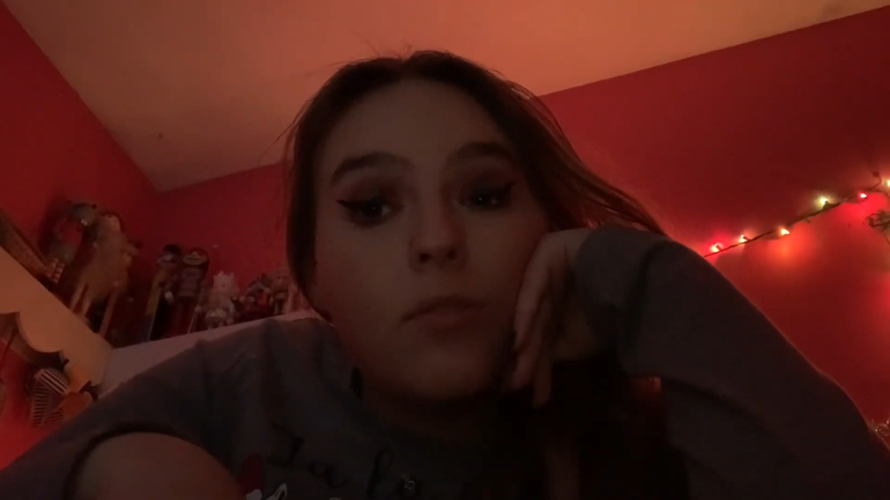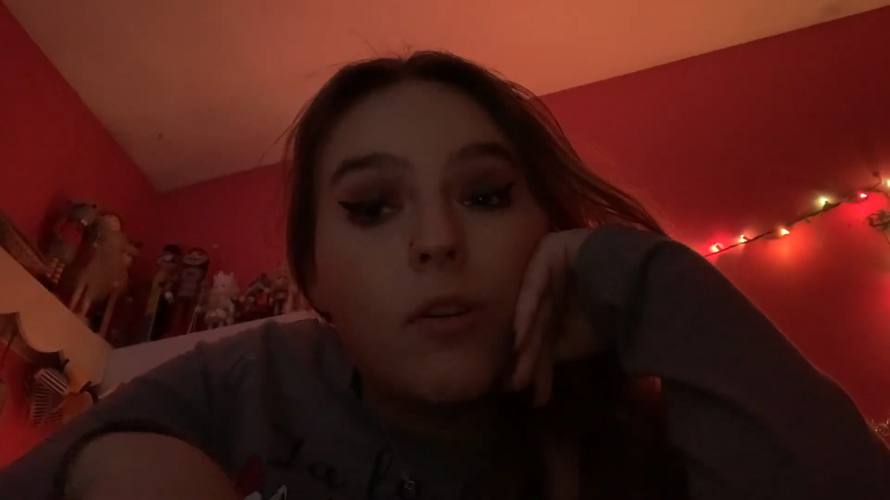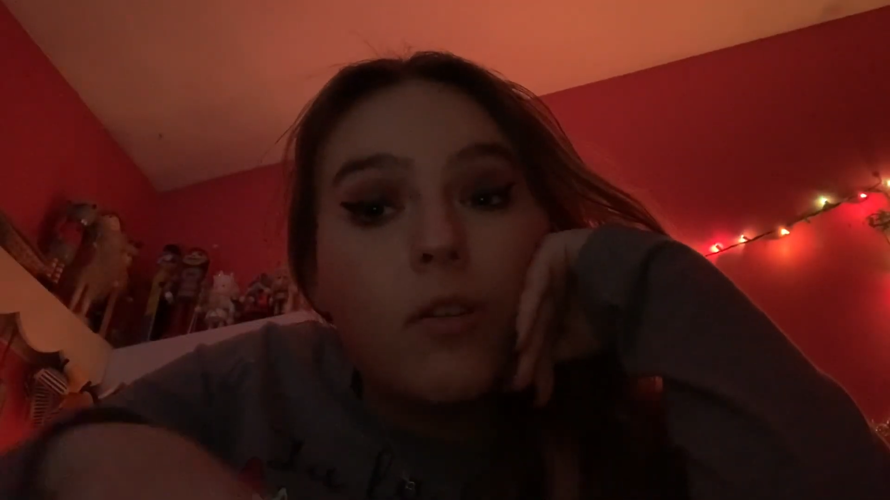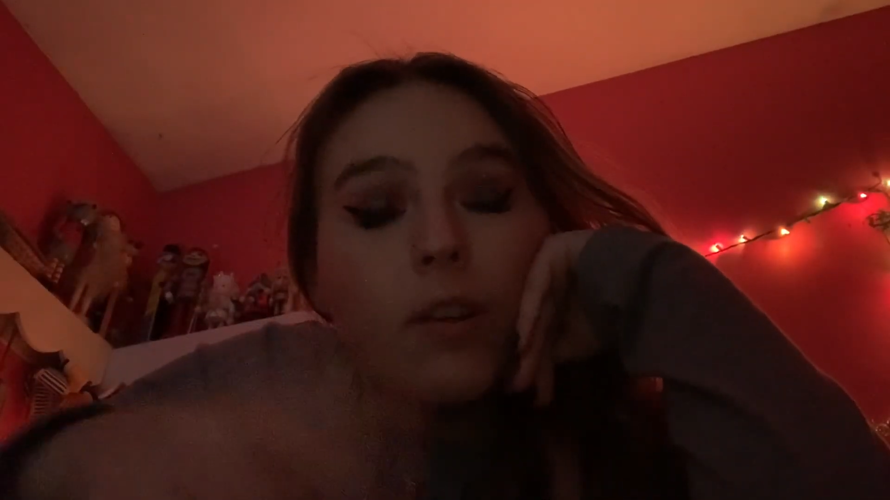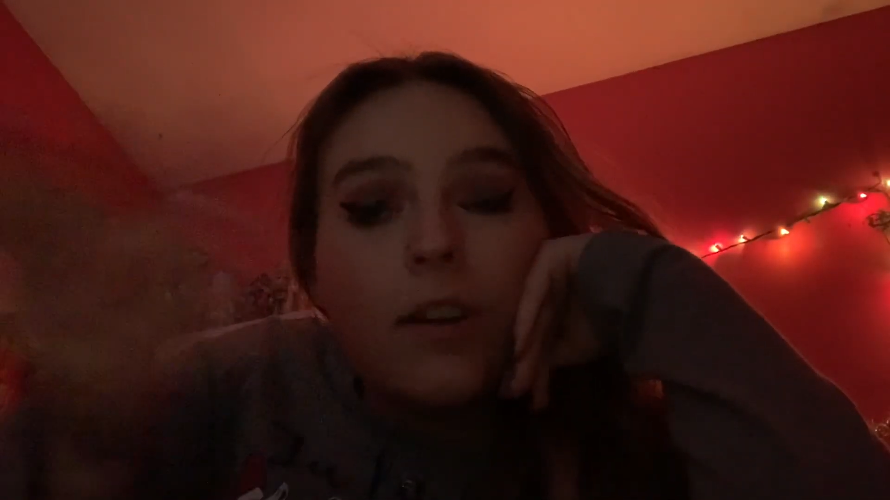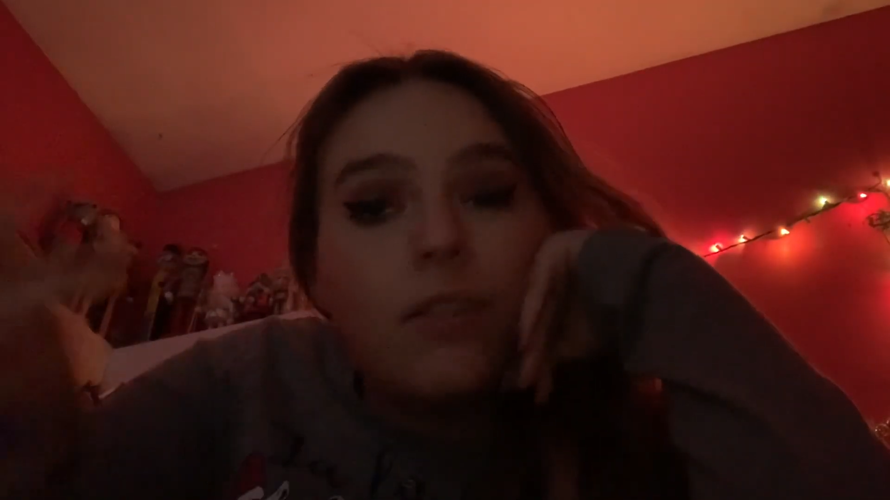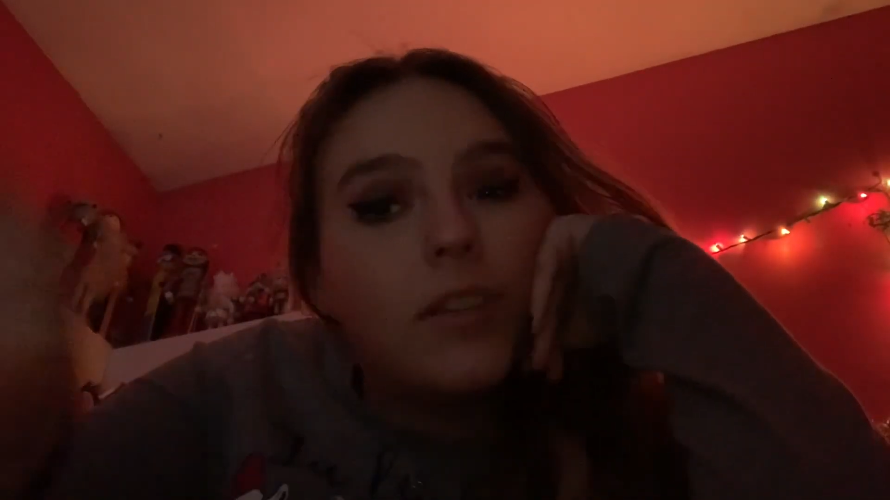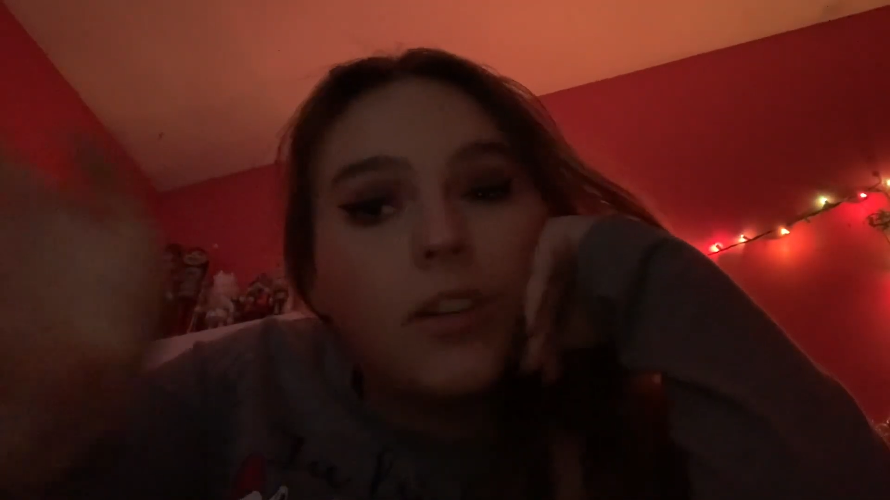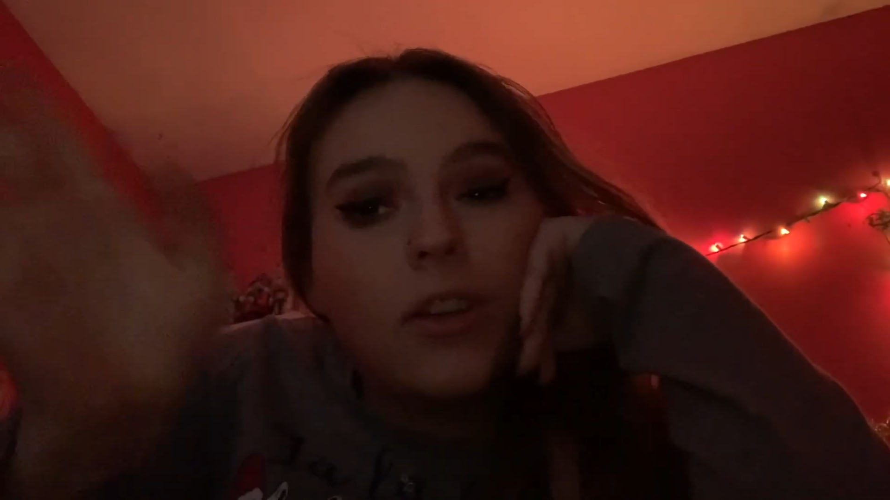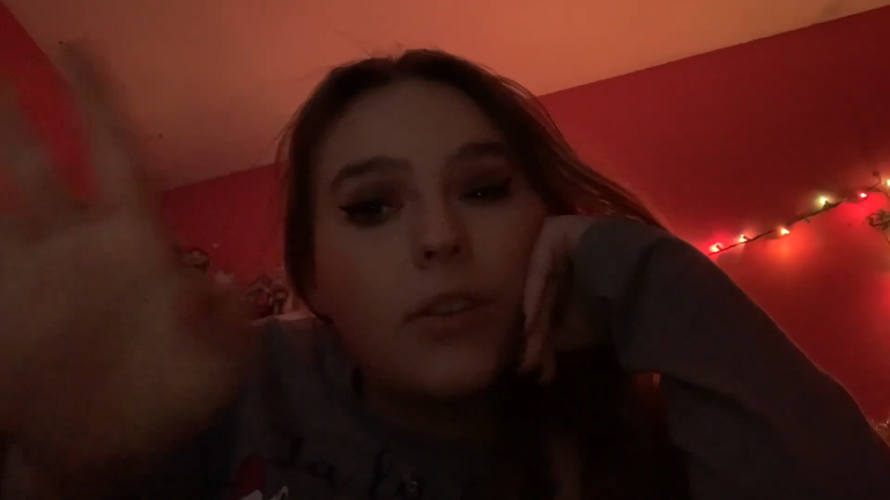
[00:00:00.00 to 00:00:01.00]
or I'll
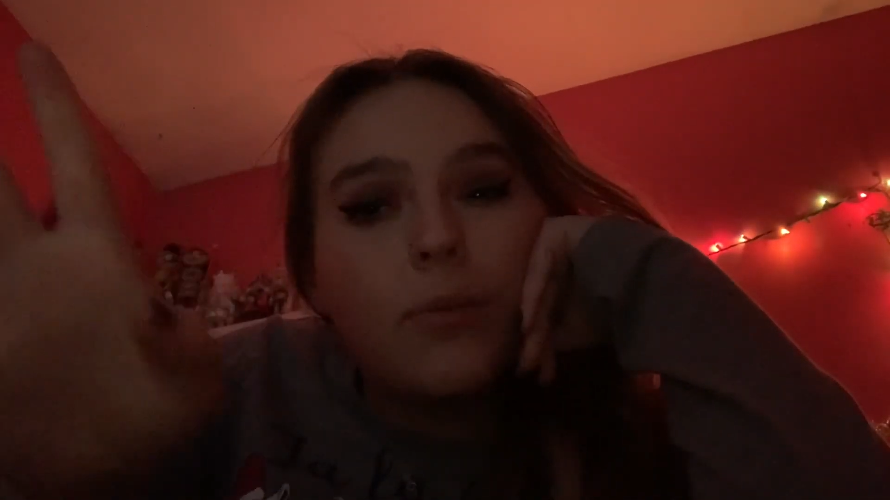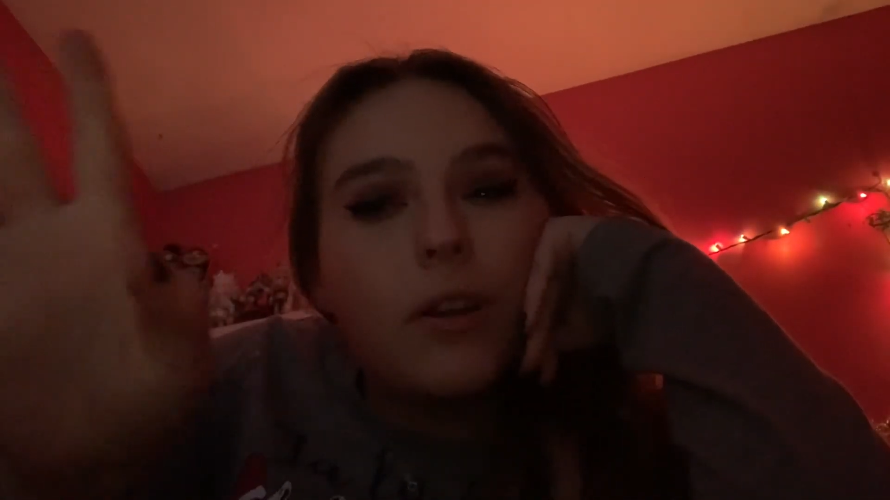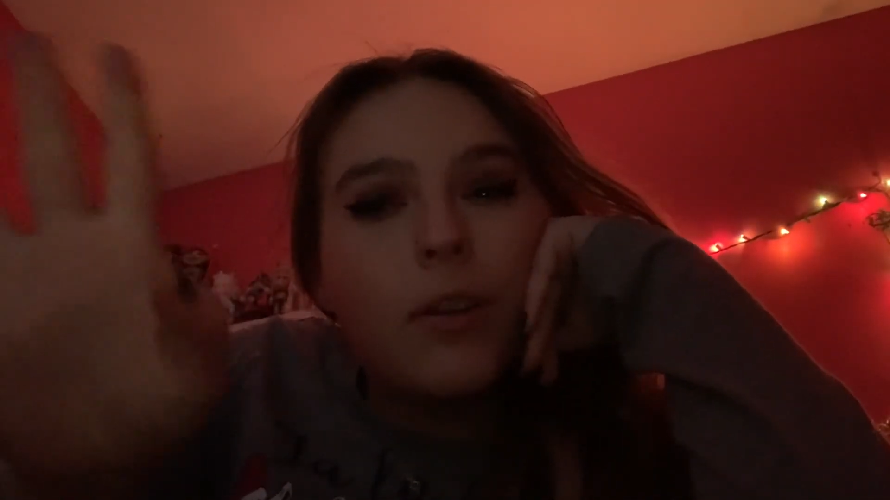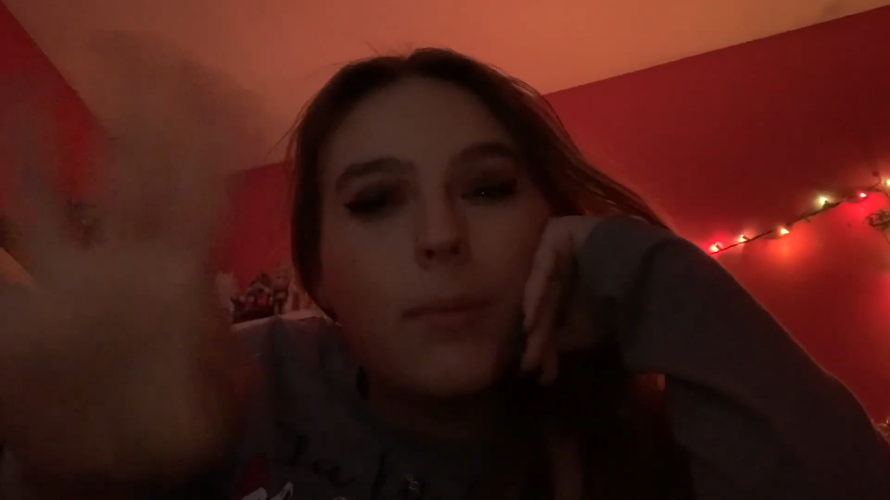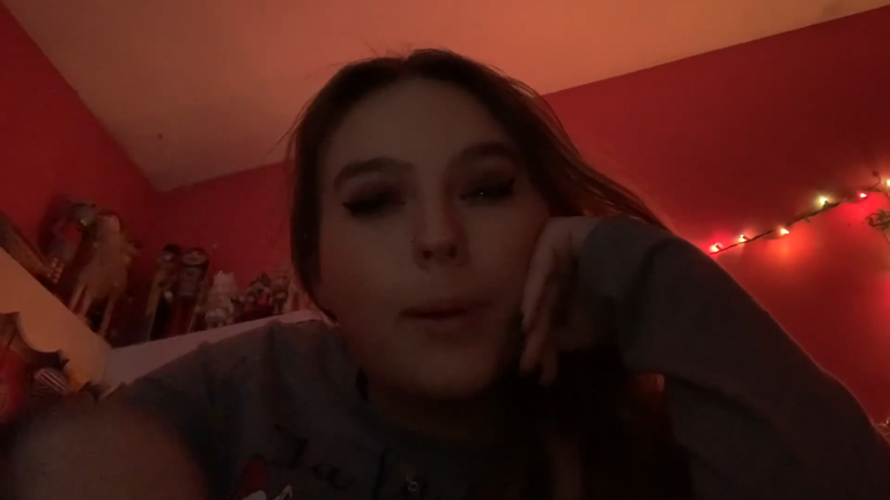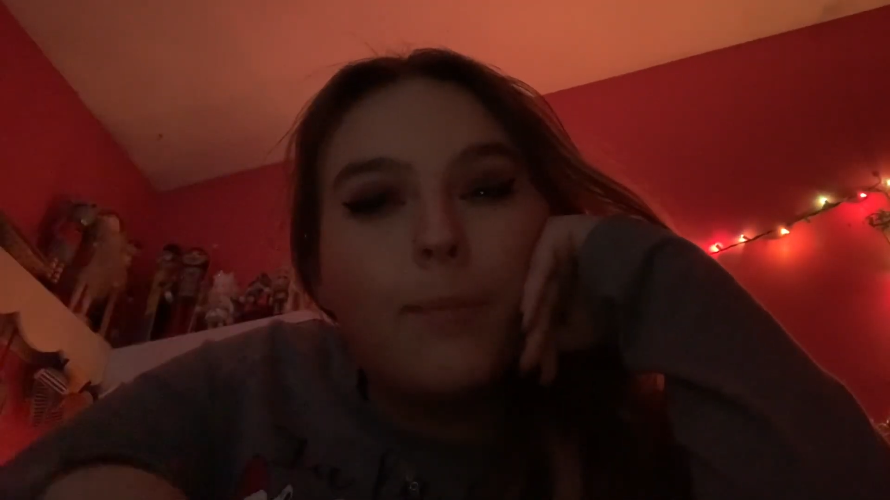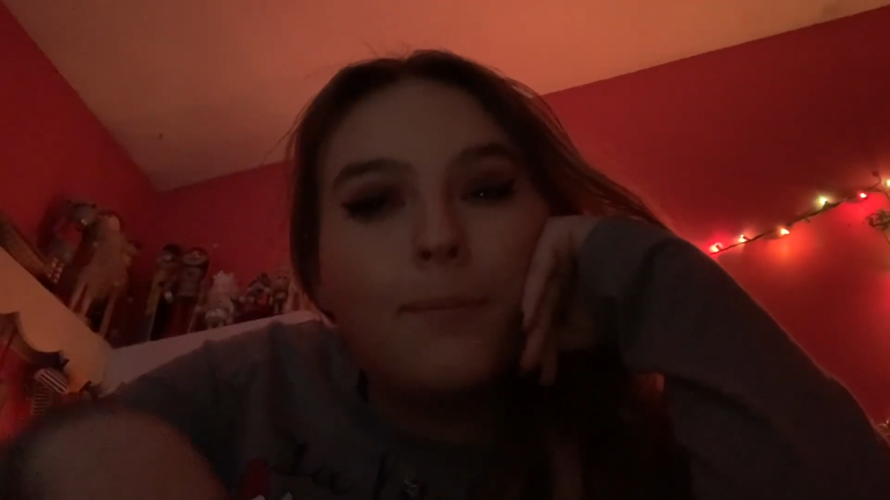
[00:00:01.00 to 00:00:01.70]
tell you guys when I go to bed.